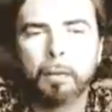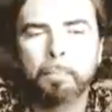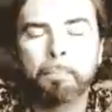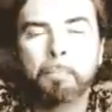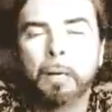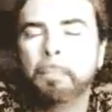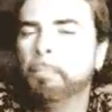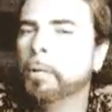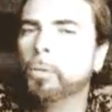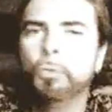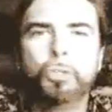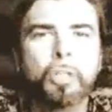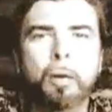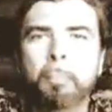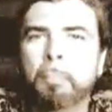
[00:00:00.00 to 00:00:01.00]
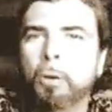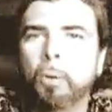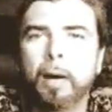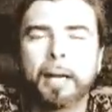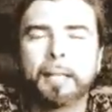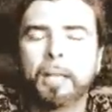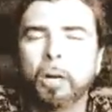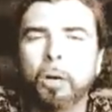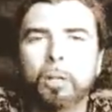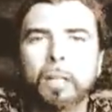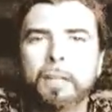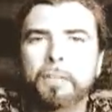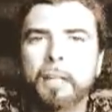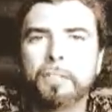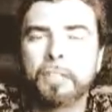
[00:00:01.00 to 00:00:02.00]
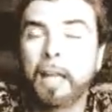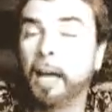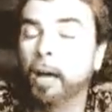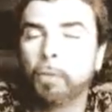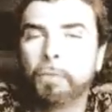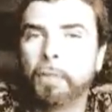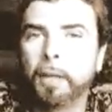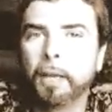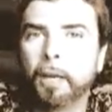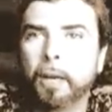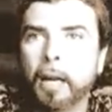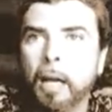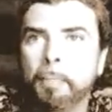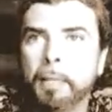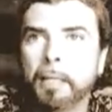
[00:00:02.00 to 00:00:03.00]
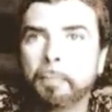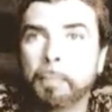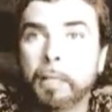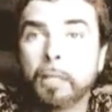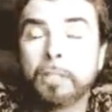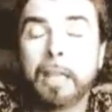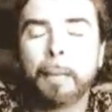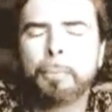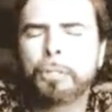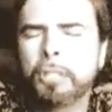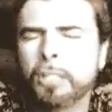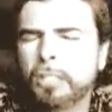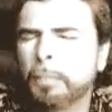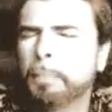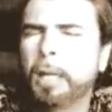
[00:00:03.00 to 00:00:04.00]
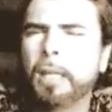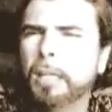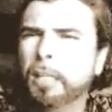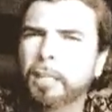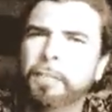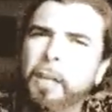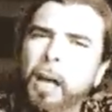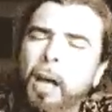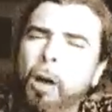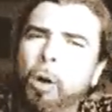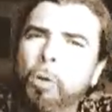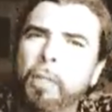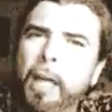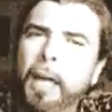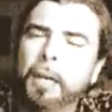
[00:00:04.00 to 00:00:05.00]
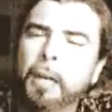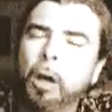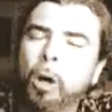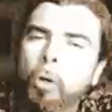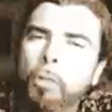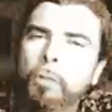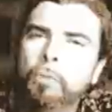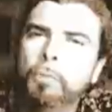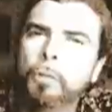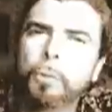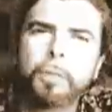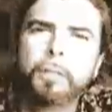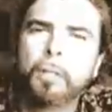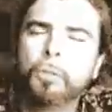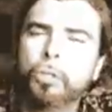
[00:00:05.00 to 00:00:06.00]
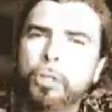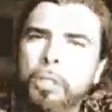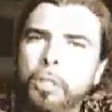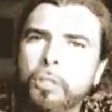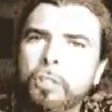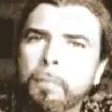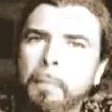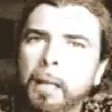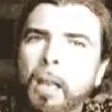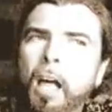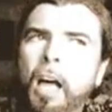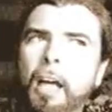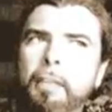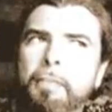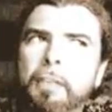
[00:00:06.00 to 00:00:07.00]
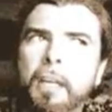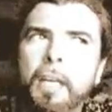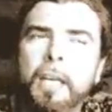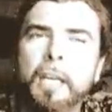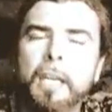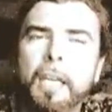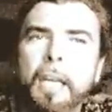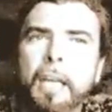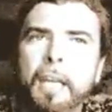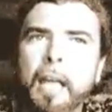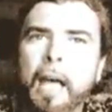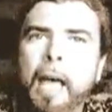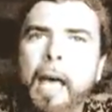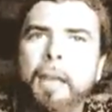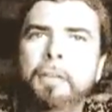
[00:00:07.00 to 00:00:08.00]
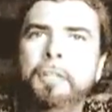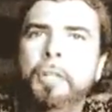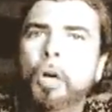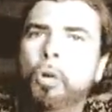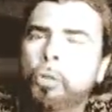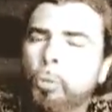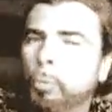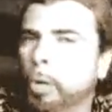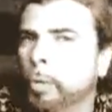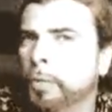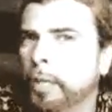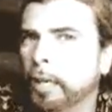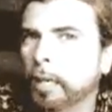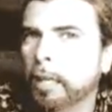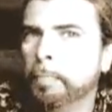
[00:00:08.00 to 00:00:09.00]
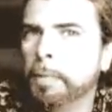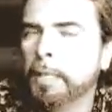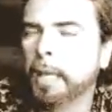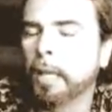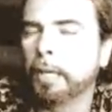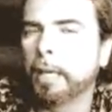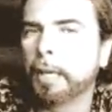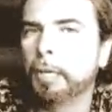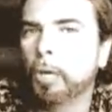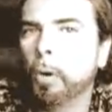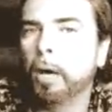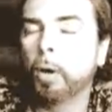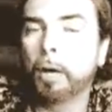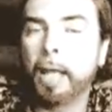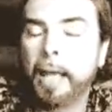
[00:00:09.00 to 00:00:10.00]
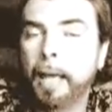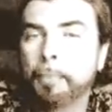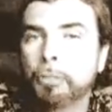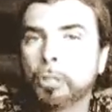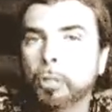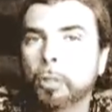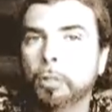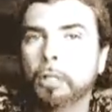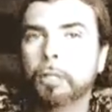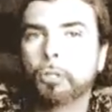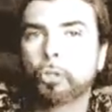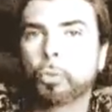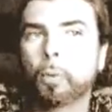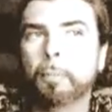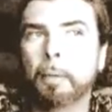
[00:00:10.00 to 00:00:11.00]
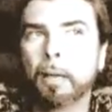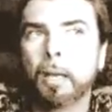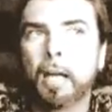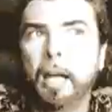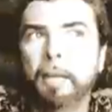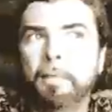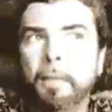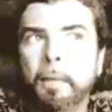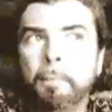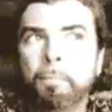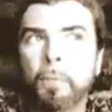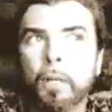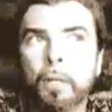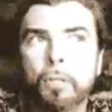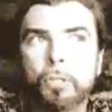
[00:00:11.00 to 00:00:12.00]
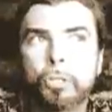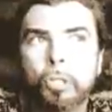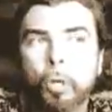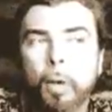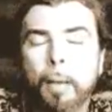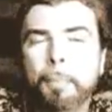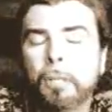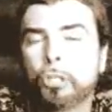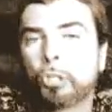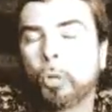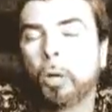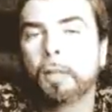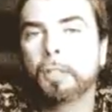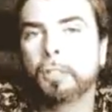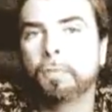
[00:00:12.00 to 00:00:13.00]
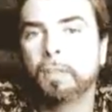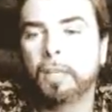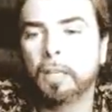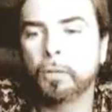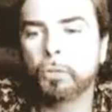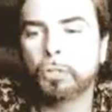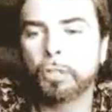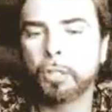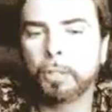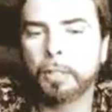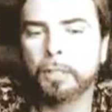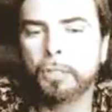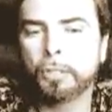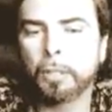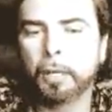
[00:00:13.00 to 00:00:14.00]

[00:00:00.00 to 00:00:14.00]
mumbo jumbo, I call it, that's out there. I mean, because I participated in all that all during those years in my life, and I know the road that it led me down, and I know how it absolutely destroyed my life. So I'm going to start this video series,